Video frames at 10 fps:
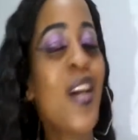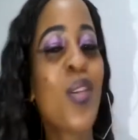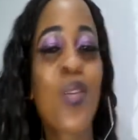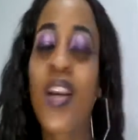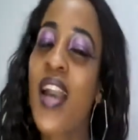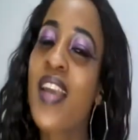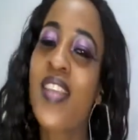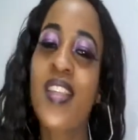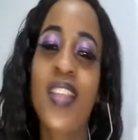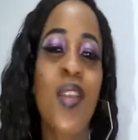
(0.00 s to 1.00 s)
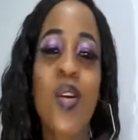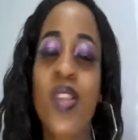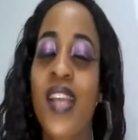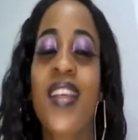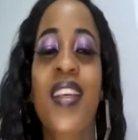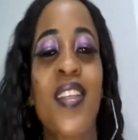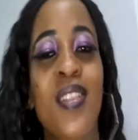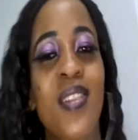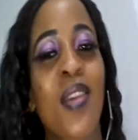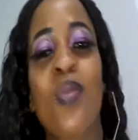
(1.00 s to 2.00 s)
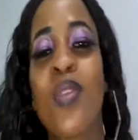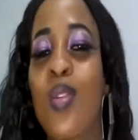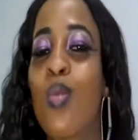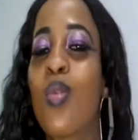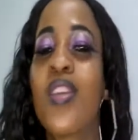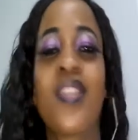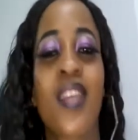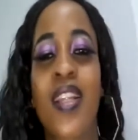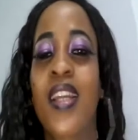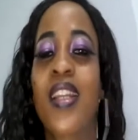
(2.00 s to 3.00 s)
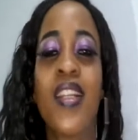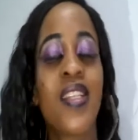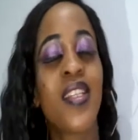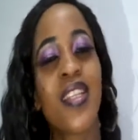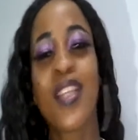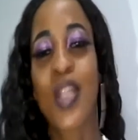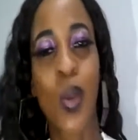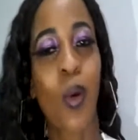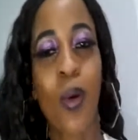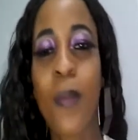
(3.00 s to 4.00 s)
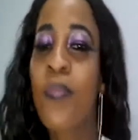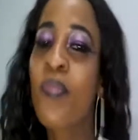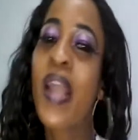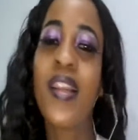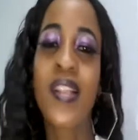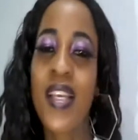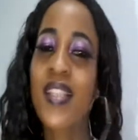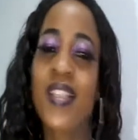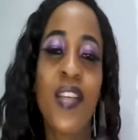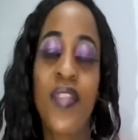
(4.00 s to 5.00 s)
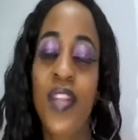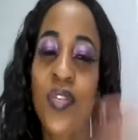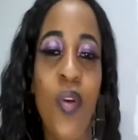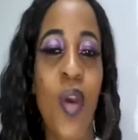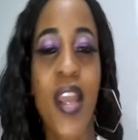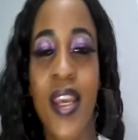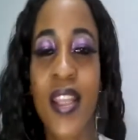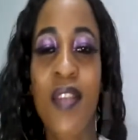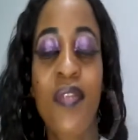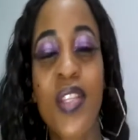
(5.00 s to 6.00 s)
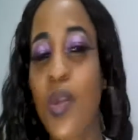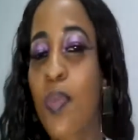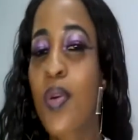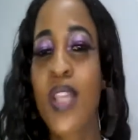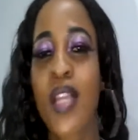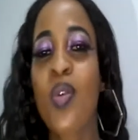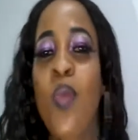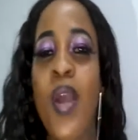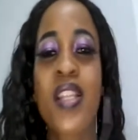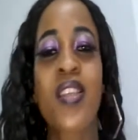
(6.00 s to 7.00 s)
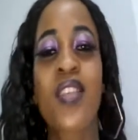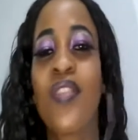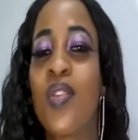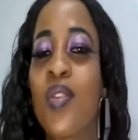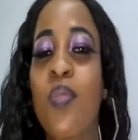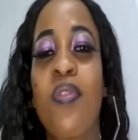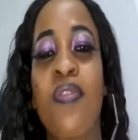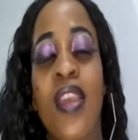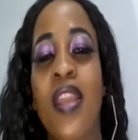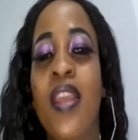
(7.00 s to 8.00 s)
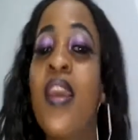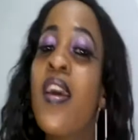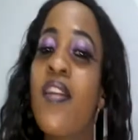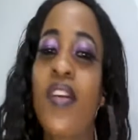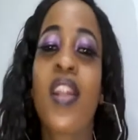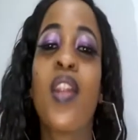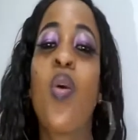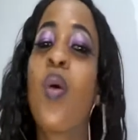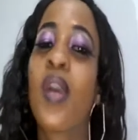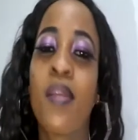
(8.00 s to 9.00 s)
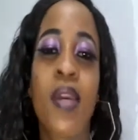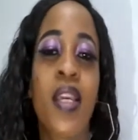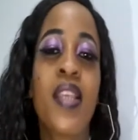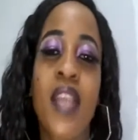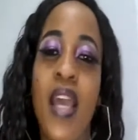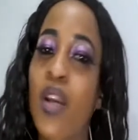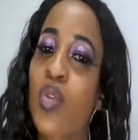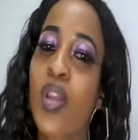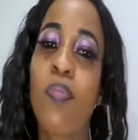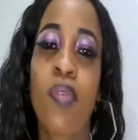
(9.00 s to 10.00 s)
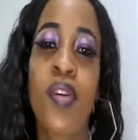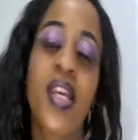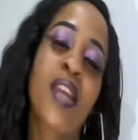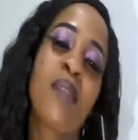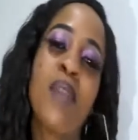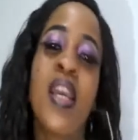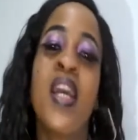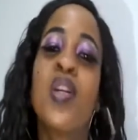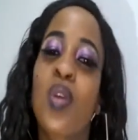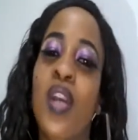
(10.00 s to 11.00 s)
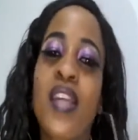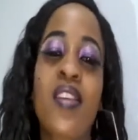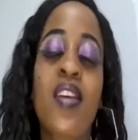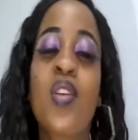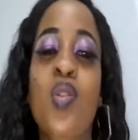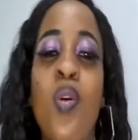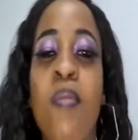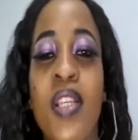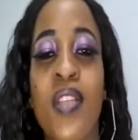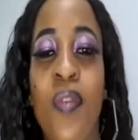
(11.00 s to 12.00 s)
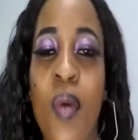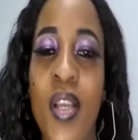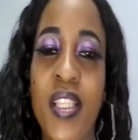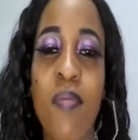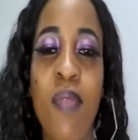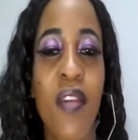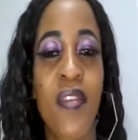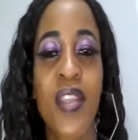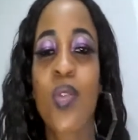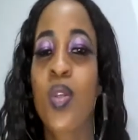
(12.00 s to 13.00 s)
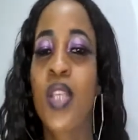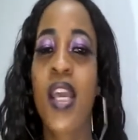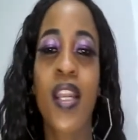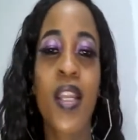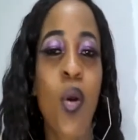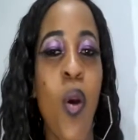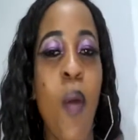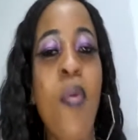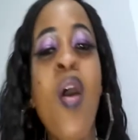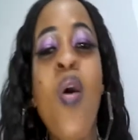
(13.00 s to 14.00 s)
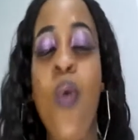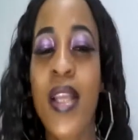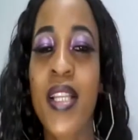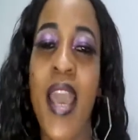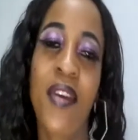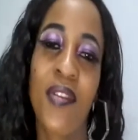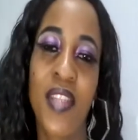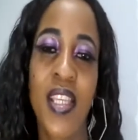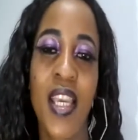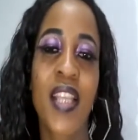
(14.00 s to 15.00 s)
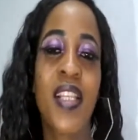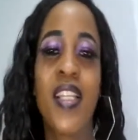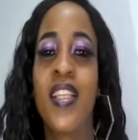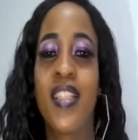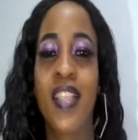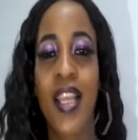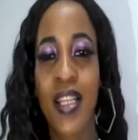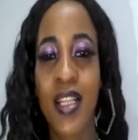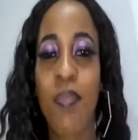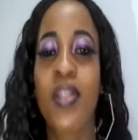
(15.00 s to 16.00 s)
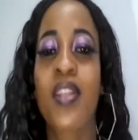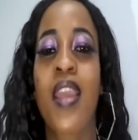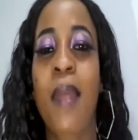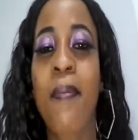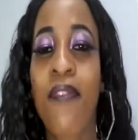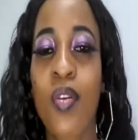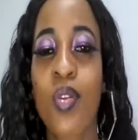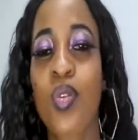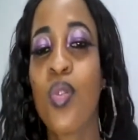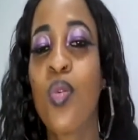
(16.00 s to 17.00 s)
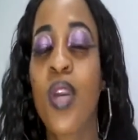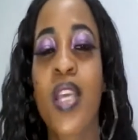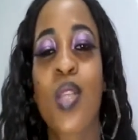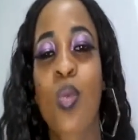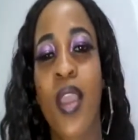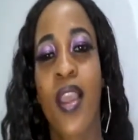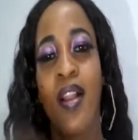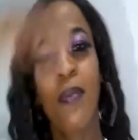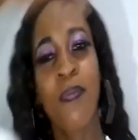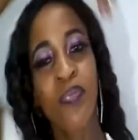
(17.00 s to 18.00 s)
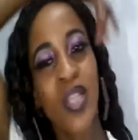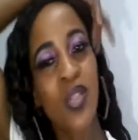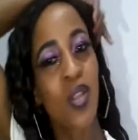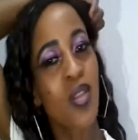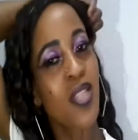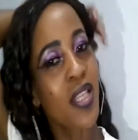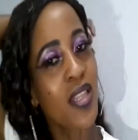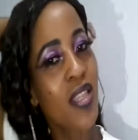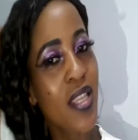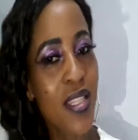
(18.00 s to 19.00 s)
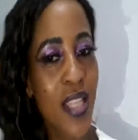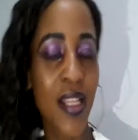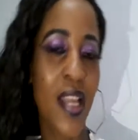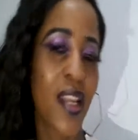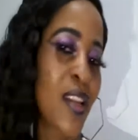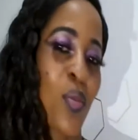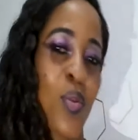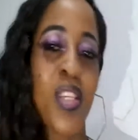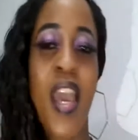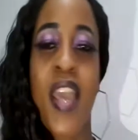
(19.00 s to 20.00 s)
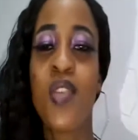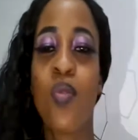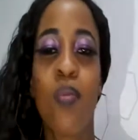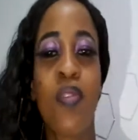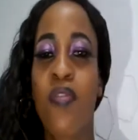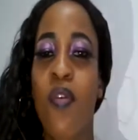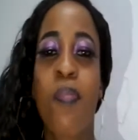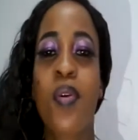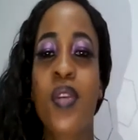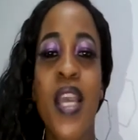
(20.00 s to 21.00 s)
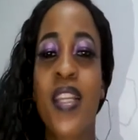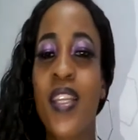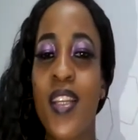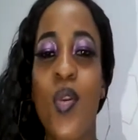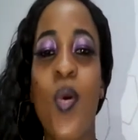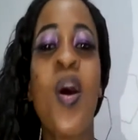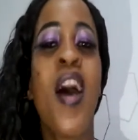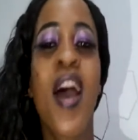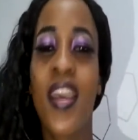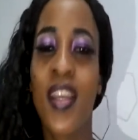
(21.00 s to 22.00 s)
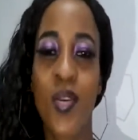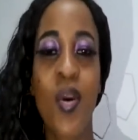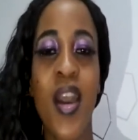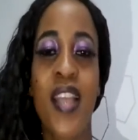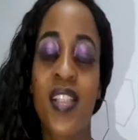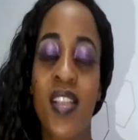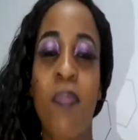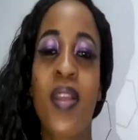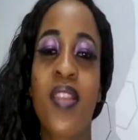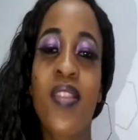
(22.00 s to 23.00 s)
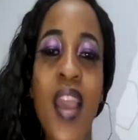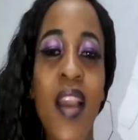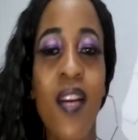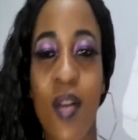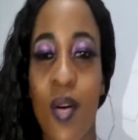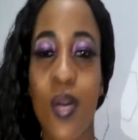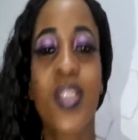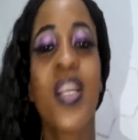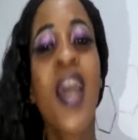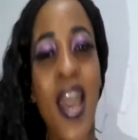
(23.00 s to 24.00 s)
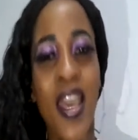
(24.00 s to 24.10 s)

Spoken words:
So, guys, there's a lot that I can share with you, things that I really didn't know. Let us leave it for another video because I don't want this video to be very, very long and my kids are actually bothering me. So, guys, thank you so much for watching my videos. I really hope what I've shared is a little bit helpful to you as well. So those are the things that I really wish I knew before, because I didn't know. I had no idea, but thank God I